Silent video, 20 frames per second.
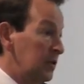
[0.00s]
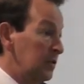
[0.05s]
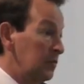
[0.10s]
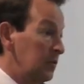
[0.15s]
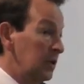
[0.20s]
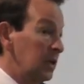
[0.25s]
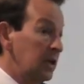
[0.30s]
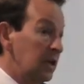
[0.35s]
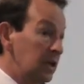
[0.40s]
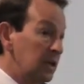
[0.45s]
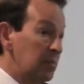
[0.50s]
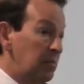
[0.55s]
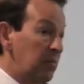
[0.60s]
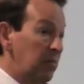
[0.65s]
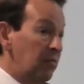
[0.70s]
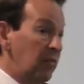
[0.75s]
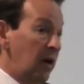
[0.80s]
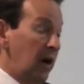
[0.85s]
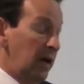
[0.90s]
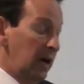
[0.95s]
and we need to
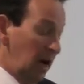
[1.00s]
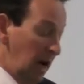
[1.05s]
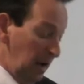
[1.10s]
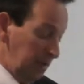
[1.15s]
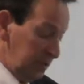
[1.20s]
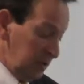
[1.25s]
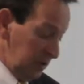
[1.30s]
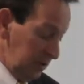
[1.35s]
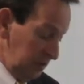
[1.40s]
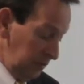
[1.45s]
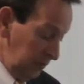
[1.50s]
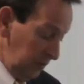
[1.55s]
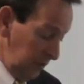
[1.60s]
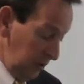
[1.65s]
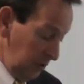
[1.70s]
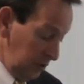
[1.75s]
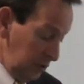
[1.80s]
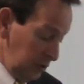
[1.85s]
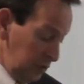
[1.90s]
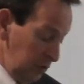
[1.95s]
provide options for
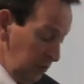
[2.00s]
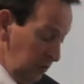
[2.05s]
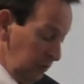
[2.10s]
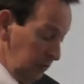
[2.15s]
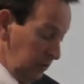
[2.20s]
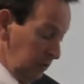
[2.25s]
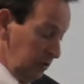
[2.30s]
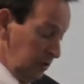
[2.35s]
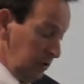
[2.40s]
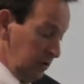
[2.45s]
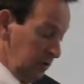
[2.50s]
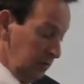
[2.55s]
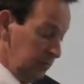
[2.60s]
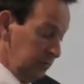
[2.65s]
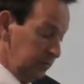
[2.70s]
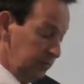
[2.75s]
those children too.